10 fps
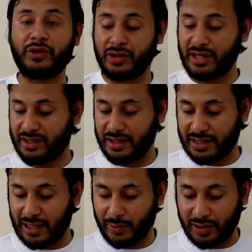to test this
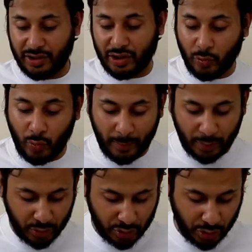out. I don't know what I'm
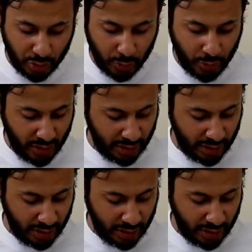going to do.